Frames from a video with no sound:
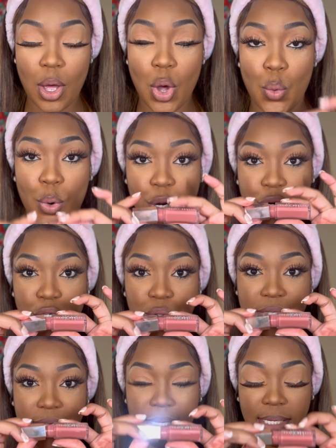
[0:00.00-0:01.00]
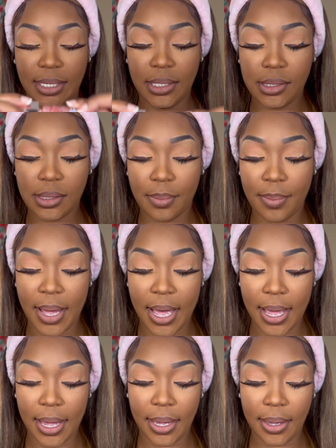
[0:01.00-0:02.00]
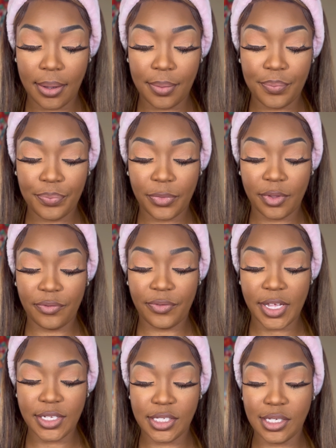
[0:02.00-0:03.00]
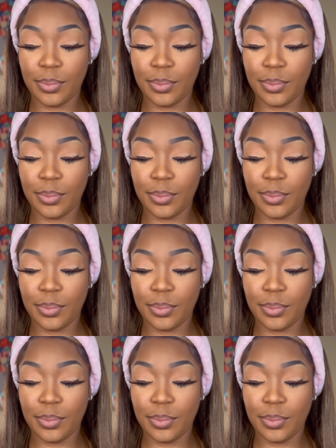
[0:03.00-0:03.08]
We're gonna use the Heat by Fenty